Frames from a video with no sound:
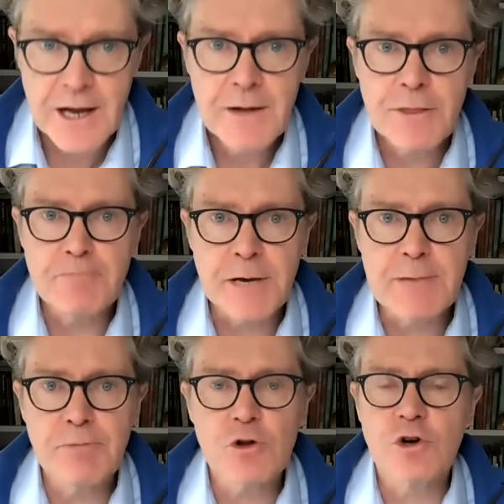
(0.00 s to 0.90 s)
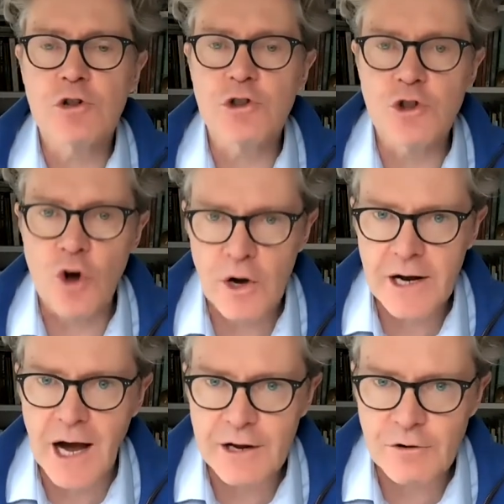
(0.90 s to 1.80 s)
the people could not
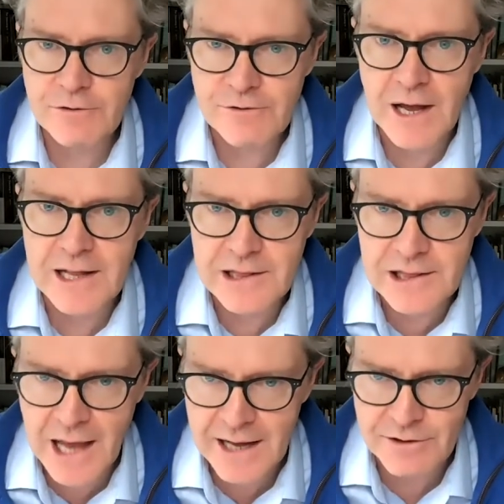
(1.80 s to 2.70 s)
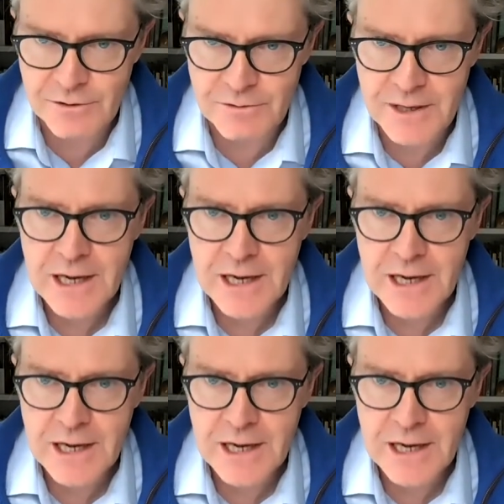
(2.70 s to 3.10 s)
understand Latin